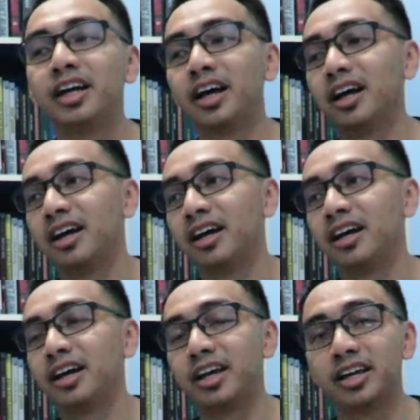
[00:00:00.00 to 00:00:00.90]

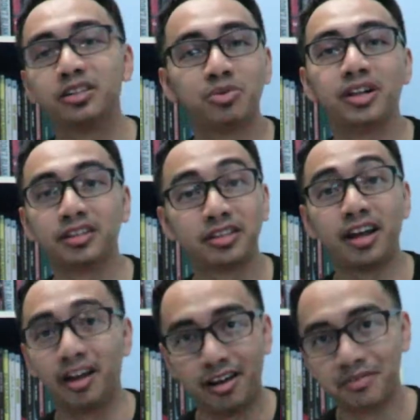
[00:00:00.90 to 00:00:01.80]
as well as
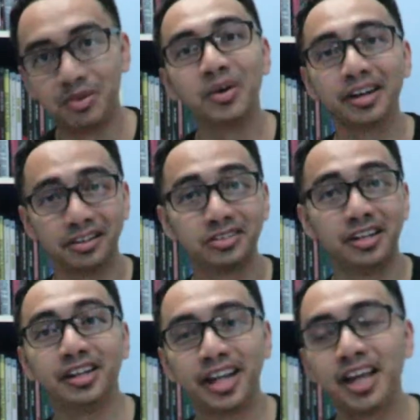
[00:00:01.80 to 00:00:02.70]
everyone else
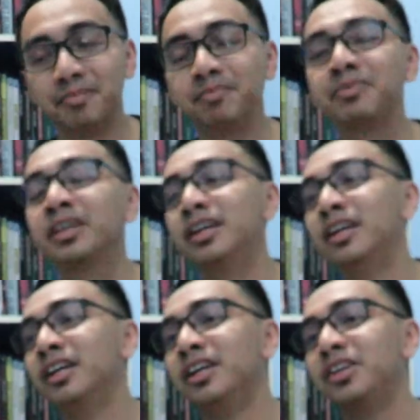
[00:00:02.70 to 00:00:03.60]
in the game.
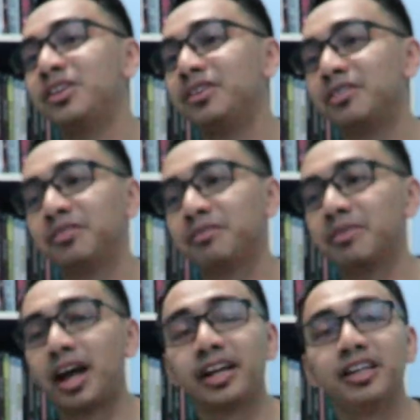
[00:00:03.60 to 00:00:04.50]

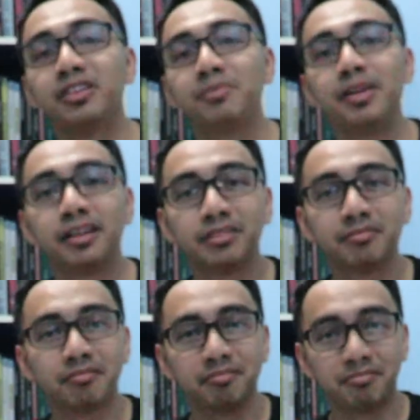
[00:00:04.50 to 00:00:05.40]
I need to make,
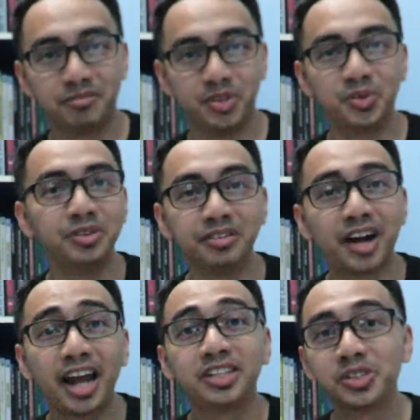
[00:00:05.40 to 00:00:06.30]
the
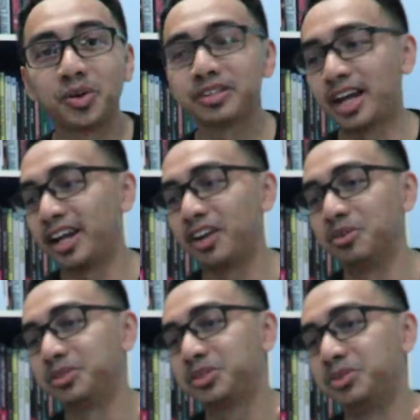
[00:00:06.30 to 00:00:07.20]
right choice. I
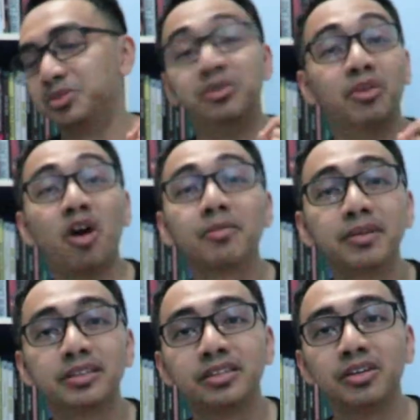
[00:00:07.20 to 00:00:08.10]
cannot choose the wrong
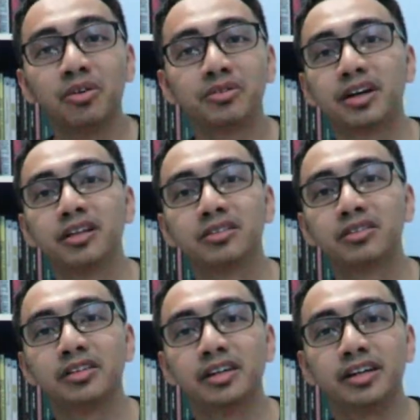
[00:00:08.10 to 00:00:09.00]
person, or
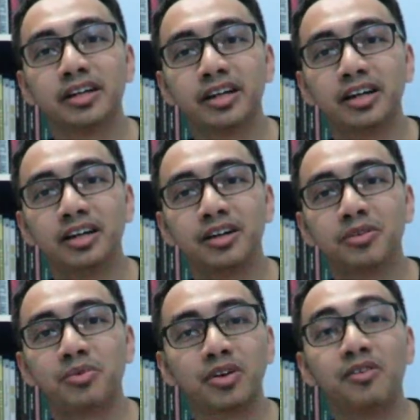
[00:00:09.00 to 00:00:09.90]
else
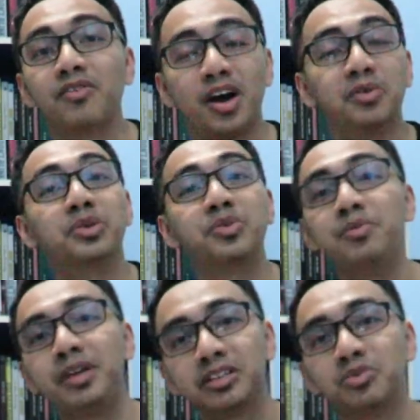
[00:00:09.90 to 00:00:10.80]
one of our
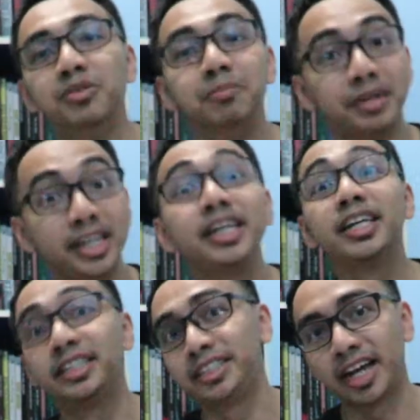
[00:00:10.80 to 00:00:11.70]
crewmates will be
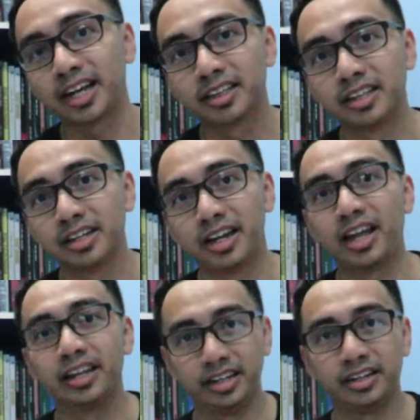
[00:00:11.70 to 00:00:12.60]
ejected,
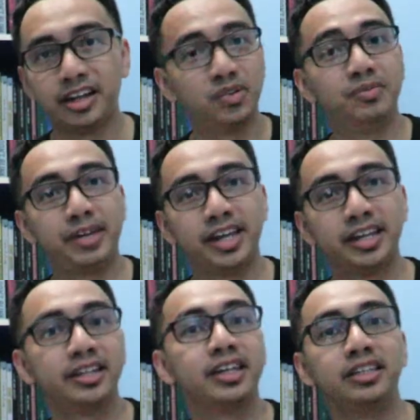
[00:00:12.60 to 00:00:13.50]
and that will make
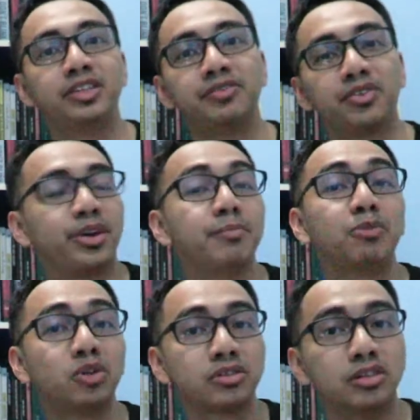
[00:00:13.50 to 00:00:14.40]
it easier for the
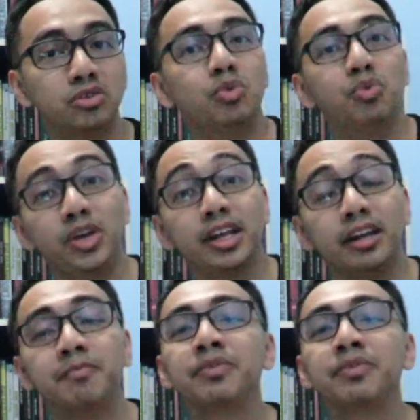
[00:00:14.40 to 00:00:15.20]
imposters to win.